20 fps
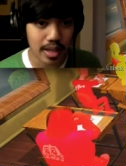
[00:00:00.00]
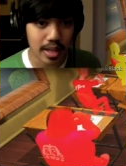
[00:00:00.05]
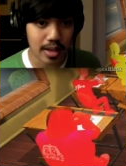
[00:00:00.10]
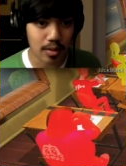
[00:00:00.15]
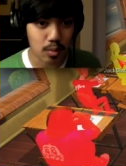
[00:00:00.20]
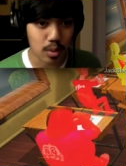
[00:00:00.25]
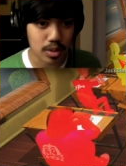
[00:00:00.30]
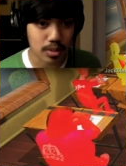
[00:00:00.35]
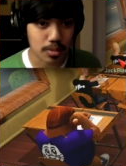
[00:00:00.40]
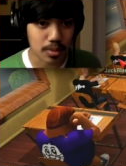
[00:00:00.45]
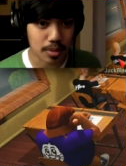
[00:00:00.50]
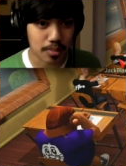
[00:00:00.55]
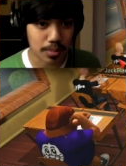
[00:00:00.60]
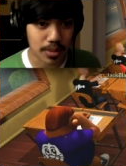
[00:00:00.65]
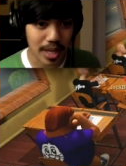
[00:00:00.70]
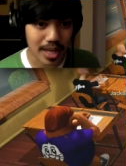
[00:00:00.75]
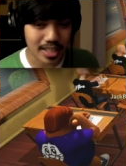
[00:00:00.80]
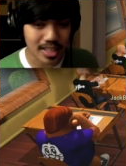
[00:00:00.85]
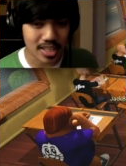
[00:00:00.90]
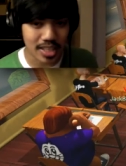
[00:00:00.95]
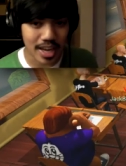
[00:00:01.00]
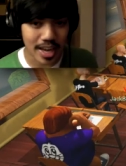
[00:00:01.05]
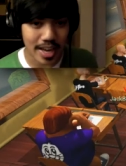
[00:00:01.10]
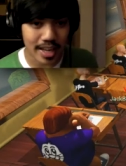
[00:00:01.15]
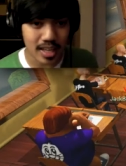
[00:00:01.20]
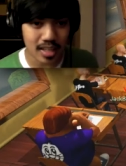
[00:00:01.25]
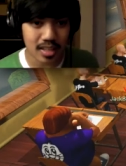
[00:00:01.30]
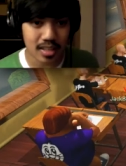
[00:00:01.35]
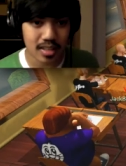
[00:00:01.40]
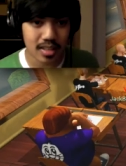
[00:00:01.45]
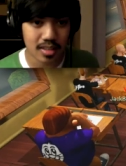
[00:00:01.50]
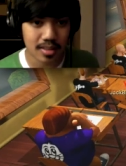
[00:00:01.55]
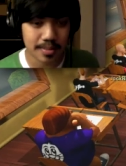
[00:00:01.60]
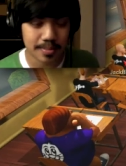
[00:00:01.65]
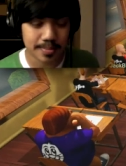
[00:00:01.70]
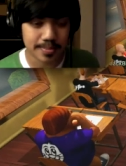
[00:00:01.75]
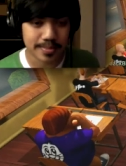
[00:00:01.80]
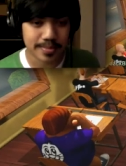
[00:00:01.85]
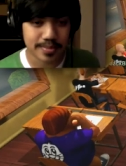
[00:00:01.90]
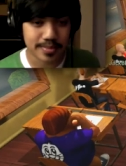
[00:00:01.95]
And whisper to Blackjack.
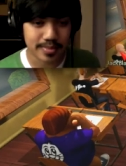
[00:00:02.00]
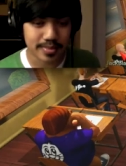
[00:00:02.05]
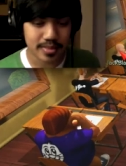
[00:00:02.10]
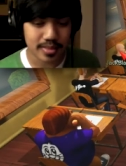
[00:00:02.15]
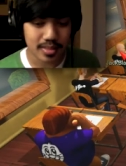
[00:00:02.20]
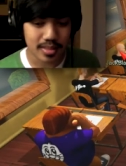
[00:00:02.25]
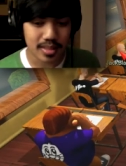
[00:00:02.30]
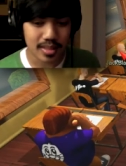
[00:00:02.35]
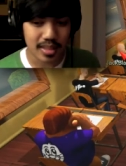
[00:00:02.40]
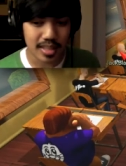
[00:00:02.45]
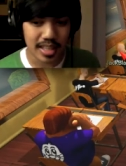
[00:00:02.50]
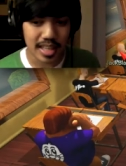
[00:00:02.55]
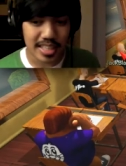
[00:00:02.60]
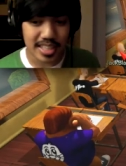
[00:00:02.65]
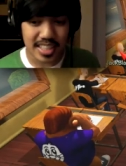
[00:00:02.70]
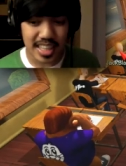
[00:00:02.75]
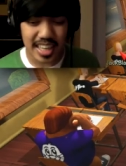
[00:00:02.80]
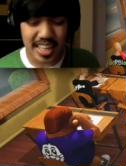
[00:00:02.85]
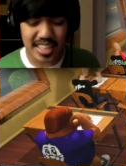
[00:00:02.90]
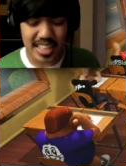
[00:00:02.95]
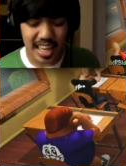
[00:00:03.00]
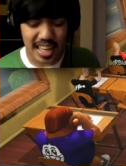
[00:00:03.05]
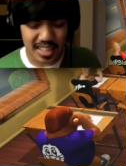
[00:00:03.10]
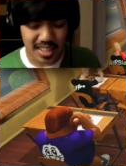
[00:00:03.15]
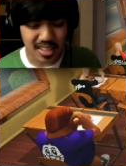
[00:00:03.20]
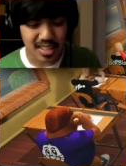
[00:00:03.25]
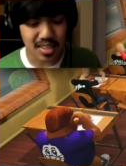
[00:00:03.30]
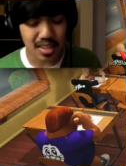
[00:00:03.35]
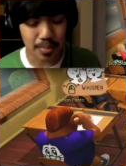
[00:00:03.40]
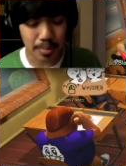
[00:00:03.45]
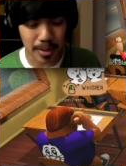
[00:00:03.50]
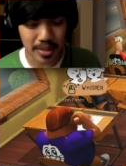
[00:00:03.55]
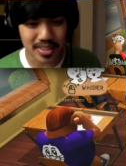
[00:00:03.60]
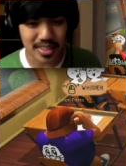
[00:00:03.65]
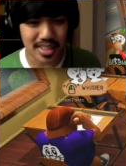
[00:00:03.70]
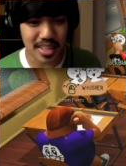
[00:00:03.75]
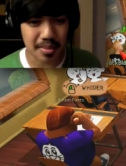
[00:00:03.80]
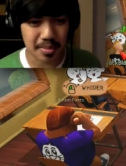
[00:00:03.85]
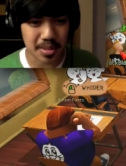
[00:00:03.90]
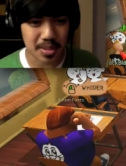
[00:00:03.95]
It's a, it, it's also a
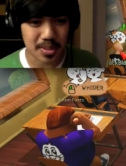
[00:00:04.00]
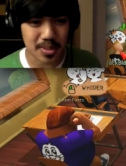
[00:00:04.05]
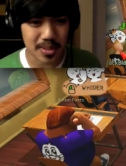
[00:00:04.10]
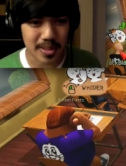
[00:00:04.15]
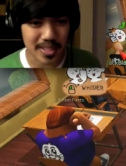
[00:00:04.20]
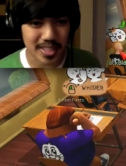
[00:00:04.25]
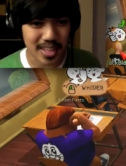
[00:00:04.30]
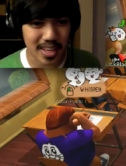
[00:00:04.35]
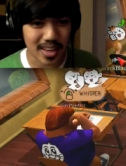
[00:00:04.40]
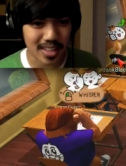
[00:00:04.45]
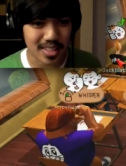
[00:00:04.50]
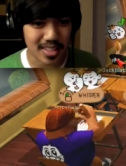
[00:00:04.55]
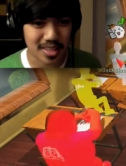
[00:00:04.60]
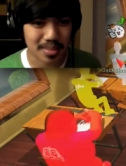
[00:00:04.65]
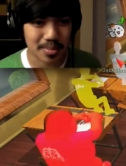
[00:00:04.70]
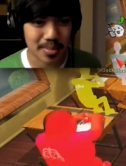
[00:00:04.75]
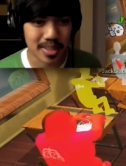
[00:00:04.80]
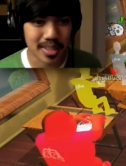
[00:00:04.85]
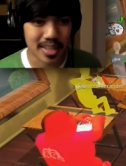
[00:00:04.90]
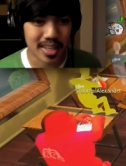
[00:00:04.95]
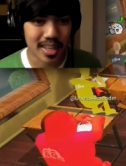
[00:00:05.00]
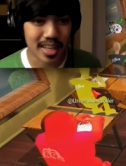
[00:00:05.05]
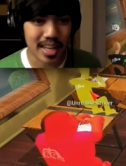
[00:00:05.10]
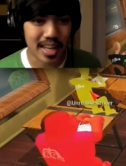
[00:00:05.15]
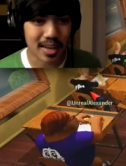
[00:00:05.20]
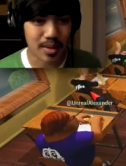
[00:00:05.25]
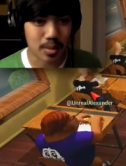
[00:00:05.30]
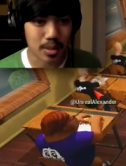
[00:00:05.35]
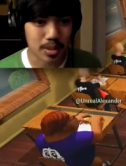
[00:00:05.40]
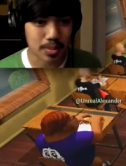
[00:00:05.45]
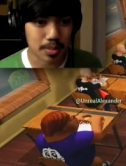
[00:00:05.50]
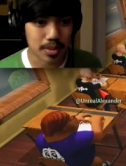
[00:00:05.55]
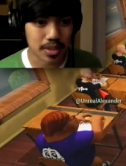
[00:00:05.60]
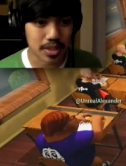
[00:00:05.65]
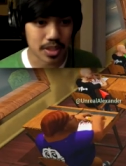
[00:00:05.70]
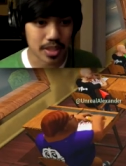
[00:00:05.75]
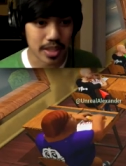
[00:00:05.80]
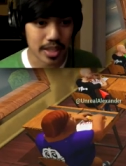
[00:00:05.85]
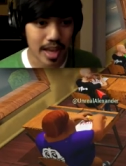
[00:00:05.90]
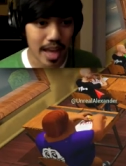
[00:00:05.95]
puzzle game too, so that's awesome. And whisper
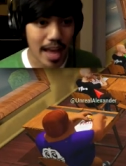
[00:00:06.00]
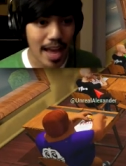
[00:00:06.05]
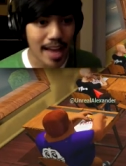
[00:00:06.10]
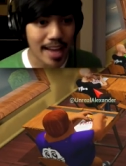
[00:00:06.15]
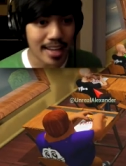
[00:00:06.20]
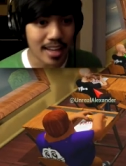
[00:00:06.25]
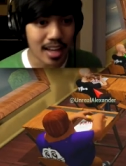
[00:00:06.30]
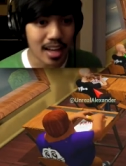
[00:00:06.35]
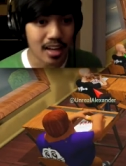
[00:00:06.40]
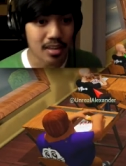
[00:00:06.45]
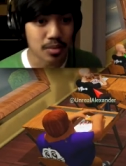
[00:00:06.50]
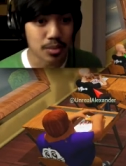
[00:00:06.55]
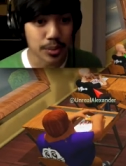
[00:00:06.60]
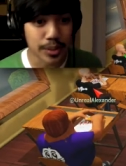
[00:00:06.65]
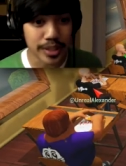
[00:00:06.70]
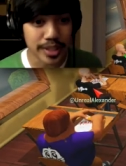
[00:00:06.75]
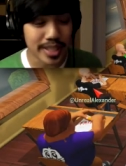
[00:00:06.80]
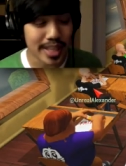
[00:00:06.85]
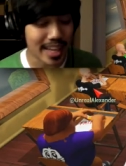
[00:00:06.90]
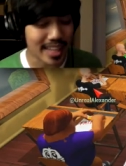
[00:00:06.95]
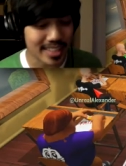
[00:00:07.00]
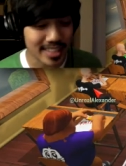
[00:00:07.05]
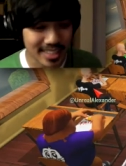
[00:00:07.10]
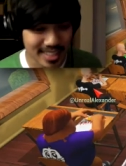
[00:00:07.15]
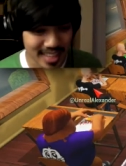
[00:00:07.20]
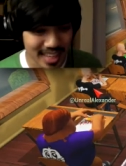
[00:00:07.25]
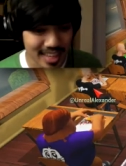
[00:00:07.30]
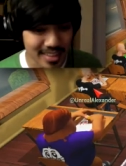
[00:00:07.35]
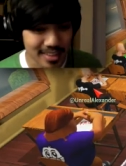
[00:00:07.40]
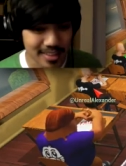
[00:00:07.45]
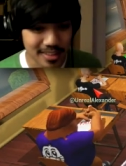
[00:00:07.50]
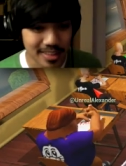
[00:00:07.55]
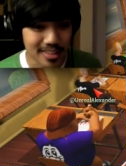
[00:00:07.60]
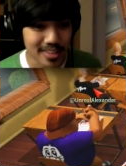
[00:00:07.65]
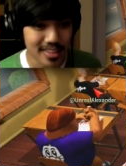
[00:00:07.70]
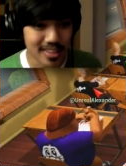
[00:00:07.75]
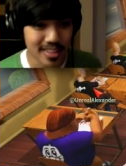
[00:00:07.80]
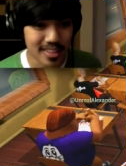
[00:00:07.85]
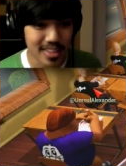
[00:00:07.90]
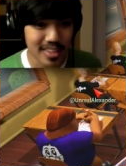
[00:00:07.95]
to at Unreal Alexander.
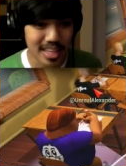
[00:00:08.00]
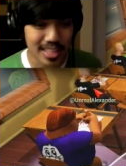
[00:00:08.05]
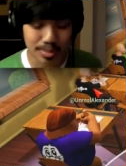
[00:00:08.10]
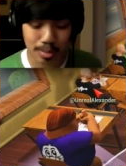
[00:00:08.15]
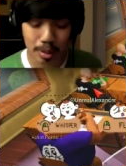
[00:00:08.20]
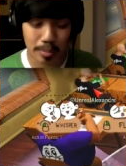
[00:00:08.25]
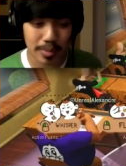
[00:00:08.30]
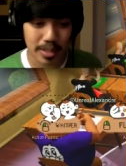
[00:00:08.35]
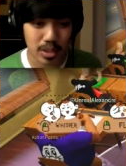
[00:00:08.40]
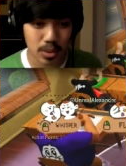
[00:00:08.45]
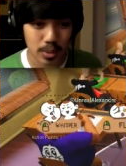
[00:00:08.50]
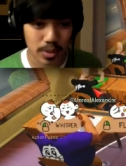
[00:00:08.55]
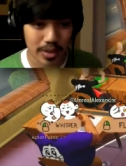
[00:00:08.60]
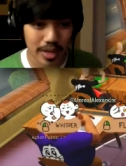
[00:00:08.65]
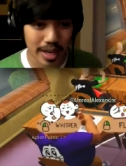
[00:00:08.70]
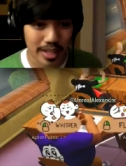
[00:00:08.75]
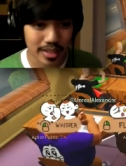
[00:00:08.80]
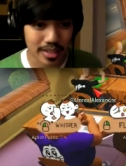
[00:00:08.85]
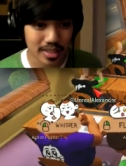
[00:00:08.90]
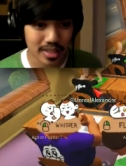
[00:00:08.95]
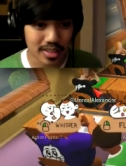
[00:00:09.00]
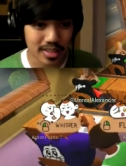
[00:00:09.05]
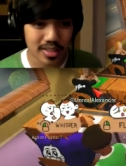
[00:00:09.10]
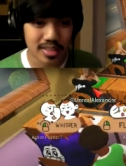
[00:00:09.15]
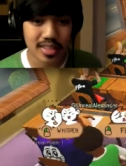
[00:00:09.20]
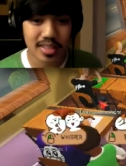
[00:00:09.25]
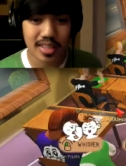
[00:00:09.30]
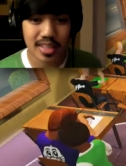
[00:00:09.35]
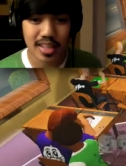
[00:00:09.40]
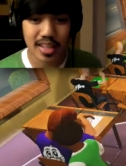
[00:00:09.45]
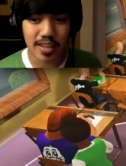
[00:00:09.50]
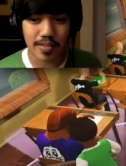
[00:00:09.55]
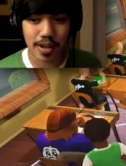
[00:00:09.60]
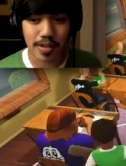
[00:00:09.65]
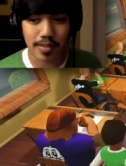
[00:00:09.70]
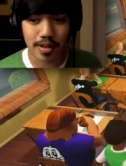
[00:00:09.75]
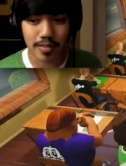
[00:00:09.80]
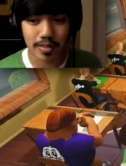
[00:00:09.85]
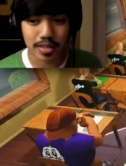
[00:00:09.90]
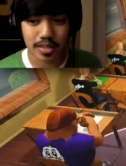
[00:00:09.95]
That's probably a Twitter handle, if
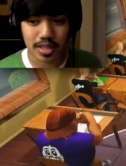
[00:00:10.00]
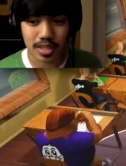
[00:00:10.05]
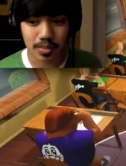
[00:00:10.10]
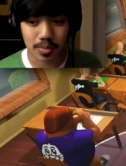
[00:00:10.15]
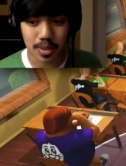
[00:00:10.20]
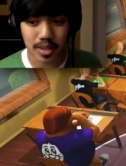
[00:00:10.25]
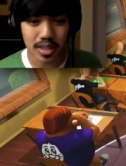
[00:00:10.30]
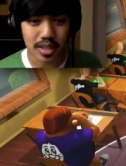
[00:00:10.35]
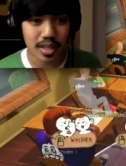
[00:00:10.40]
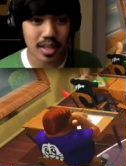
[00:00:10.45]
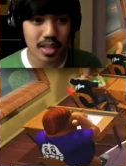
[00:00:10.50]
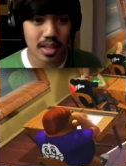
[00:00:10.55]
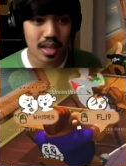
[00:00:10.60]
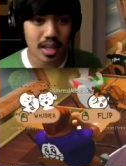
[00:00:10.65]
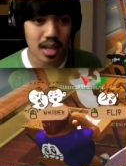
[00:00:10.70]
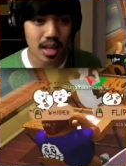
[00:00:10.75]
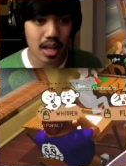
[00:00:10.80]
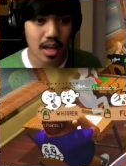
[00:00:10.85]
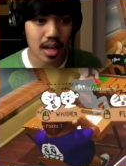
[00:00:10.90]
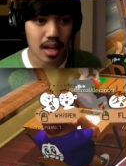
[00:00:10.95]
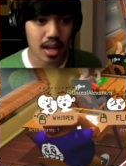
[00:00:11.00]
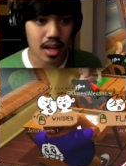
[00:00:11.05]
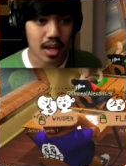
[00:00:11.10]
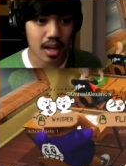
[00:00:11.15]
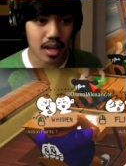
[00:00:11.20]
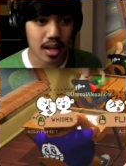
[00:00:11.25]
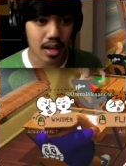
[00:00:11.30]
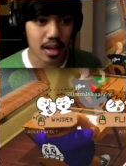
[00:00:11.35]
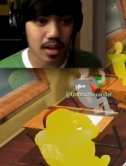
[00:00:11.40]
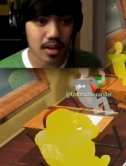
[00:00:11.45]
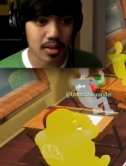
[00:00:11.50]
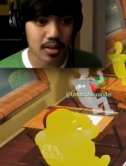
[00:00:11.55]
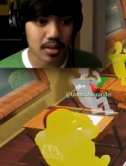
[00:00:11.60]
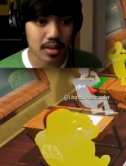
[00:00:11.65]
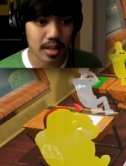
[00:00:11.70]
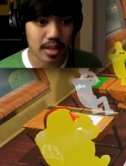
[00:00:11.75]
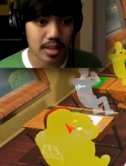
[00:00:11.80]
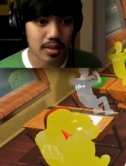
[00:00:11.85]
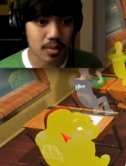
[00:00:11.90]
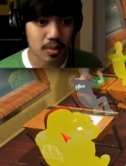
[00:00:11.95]
I've ever seen one uh,
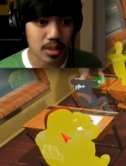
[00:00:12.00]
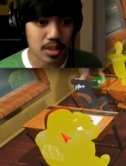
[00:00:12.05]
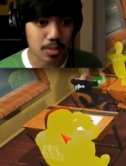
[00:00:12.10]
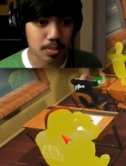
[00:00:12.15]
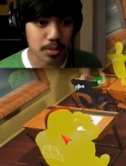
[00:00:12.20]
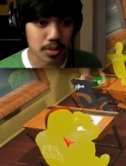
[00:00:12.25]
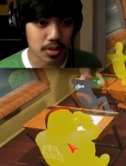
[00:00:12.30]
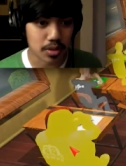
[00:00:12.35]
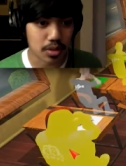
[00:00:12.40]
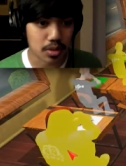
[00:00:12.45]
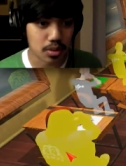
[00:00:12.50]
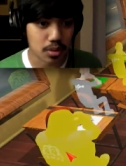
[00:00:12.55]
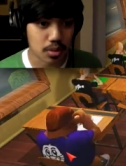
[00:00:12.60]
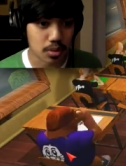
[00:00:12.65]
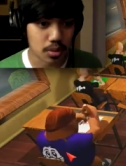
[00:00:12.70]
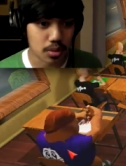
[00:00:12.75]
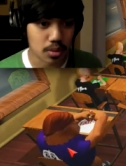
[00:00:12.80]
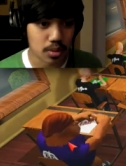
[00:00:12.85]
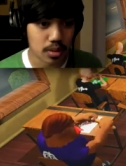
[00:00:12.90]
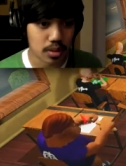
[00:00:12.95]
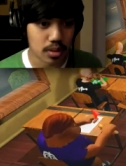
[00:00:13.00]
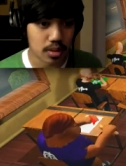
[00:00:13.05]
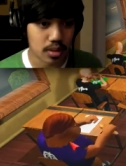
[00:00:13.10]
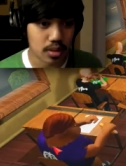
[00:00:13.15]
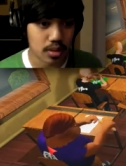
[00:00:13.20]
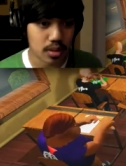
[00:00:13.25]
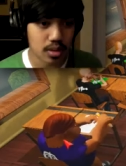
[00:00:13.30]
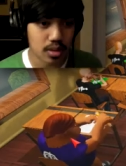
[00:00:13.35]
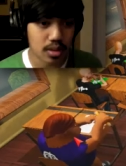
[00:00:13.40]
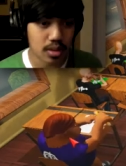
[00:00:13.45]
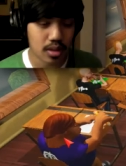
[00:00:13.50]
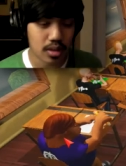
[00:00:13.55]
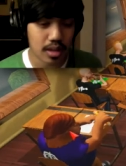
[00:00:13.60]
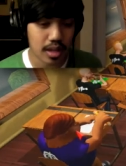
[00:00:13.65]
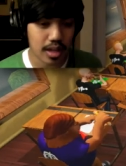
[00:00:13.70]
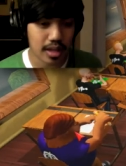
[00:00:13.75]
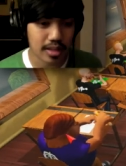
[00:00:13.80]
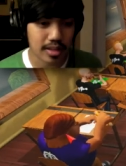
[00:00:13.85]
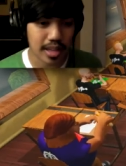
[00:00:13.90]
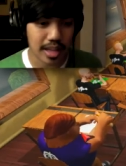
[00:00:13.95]
and then whisper to,
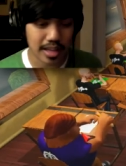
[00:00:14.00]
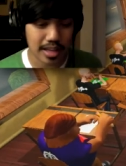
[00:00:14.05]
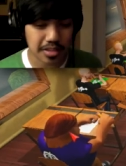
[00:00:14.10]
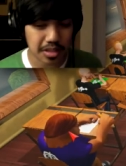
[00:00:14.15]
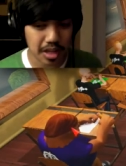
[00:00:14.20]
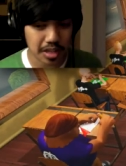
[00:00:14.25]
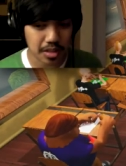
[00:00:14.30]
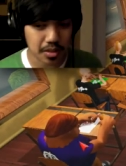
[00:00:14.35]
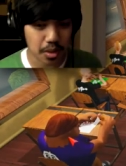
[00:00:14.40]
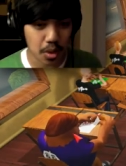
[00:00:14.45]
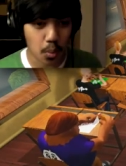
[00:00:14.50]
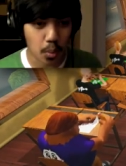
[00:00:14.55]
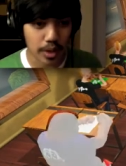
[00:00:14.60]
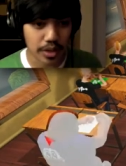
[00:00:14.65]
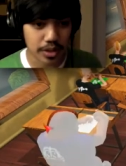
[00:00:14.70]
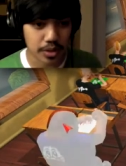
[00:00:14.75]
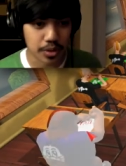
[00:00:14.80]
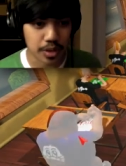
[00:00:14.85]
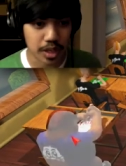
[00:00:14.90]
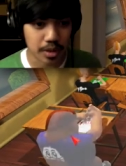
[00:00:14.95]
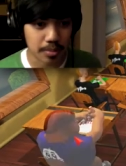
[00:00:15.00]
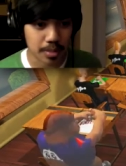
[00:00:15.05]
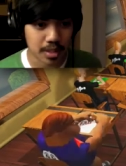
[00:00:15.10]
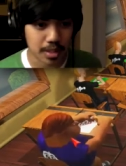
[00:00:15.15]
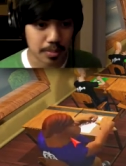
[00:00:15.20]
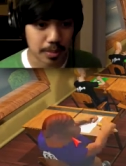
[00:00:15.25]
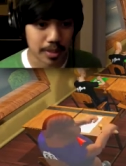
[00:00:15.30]
uh, I, I don't know what your name is,